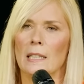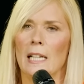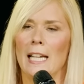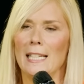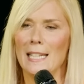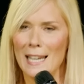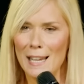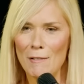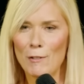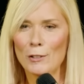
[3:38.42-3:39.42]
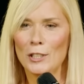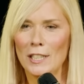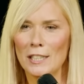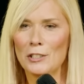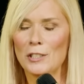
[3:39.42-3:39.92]
He never
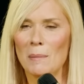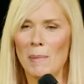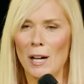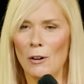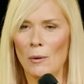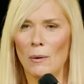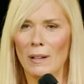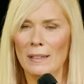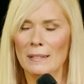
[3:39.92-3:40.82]
touched a ball.